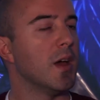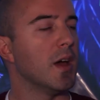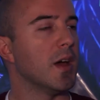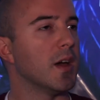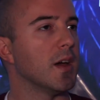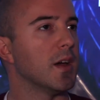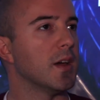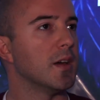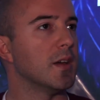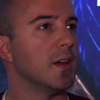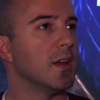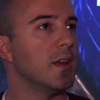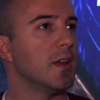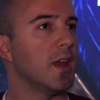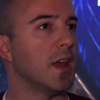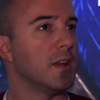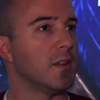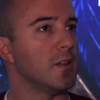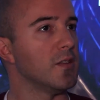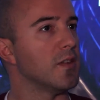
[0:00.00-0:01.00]

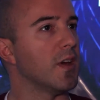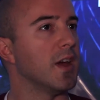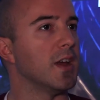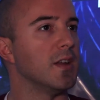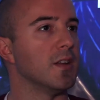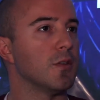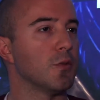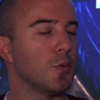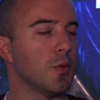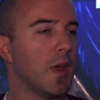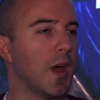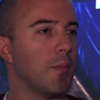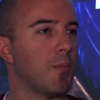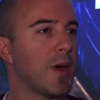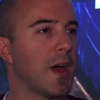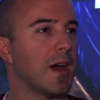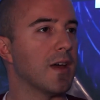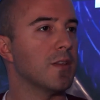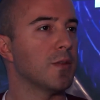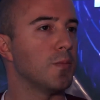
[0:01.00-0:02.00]
and design through that
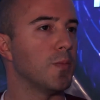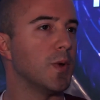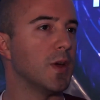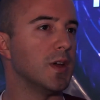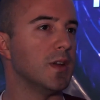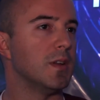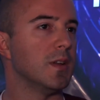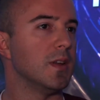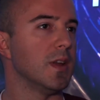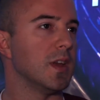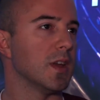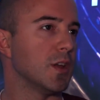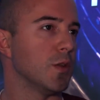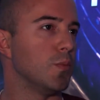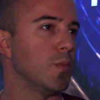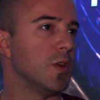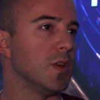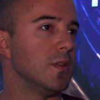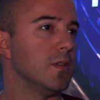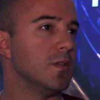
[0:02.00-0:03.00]
path, but it
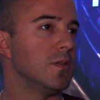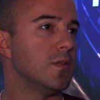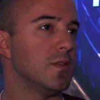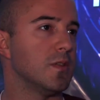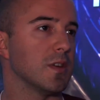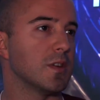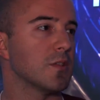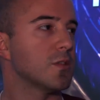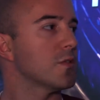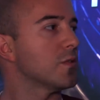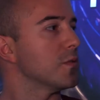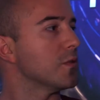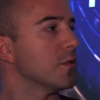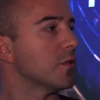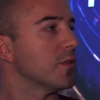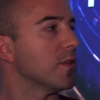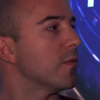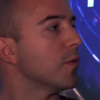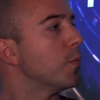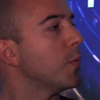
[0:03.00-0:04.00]
can be 6 or
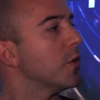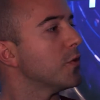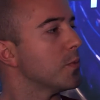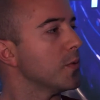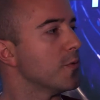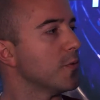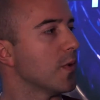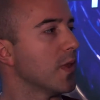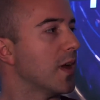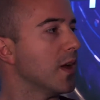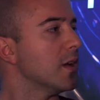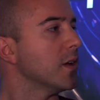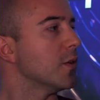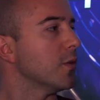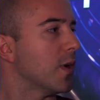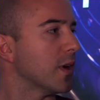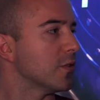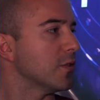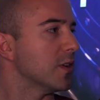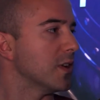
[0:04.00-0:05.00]
7 months before that
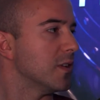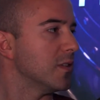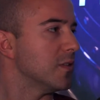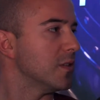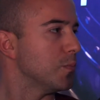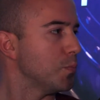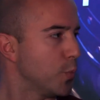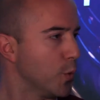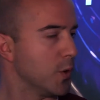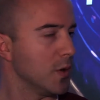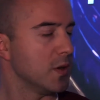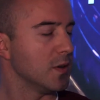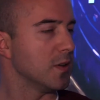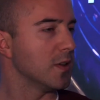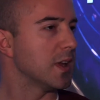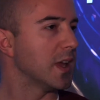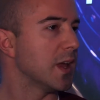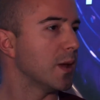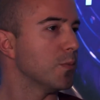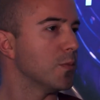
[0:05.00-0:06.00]
hero actually gets put into
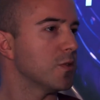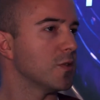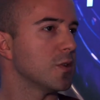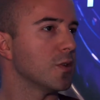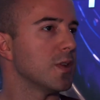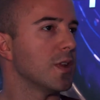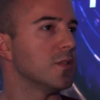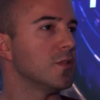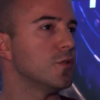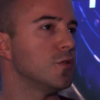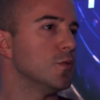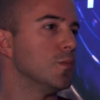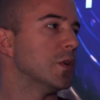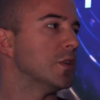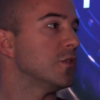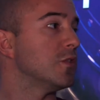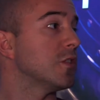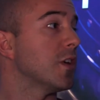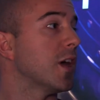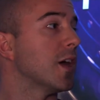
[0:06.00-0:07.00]
the game, so that's too
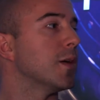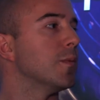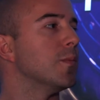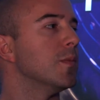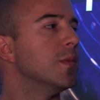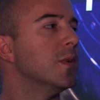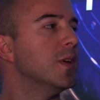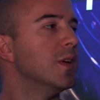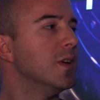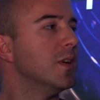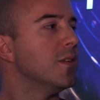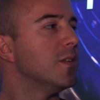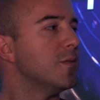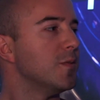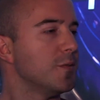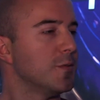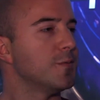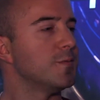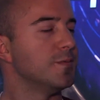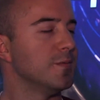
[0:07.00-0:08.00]
much time
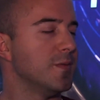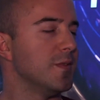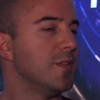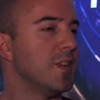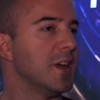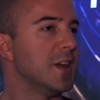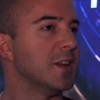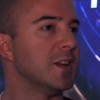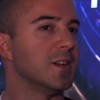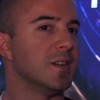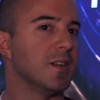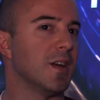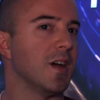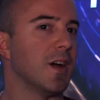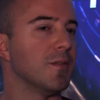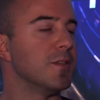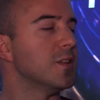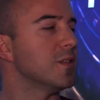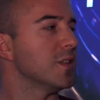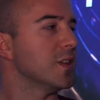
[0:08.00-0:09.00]
than
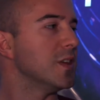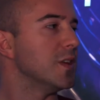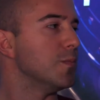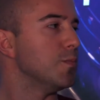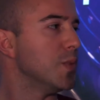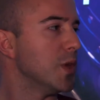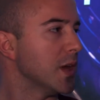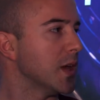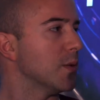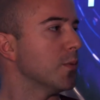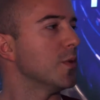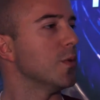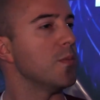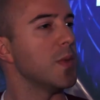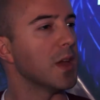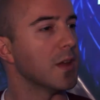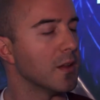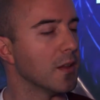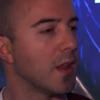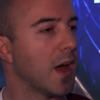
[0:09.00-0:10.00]
obviously being able to
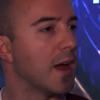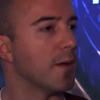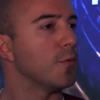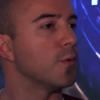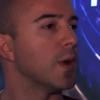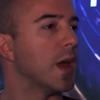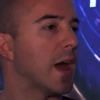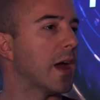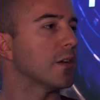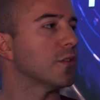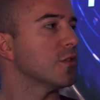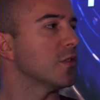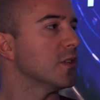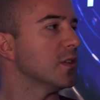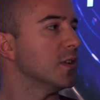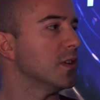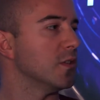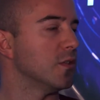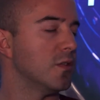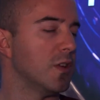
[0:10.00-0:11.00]
make a live
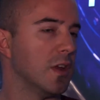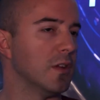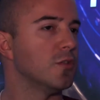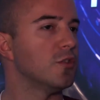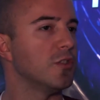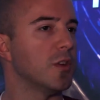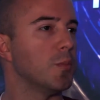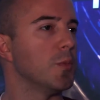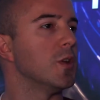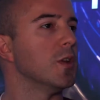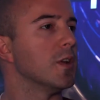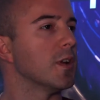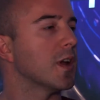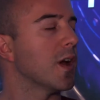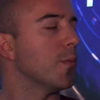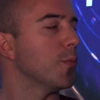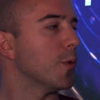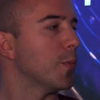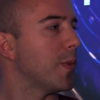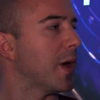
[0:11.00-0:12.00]
reaction and ship it in a
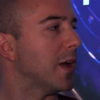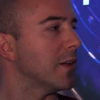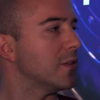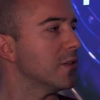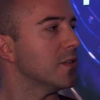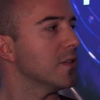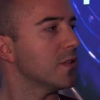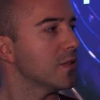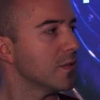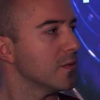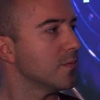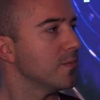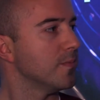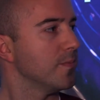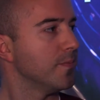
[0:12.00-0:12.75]
couple patches.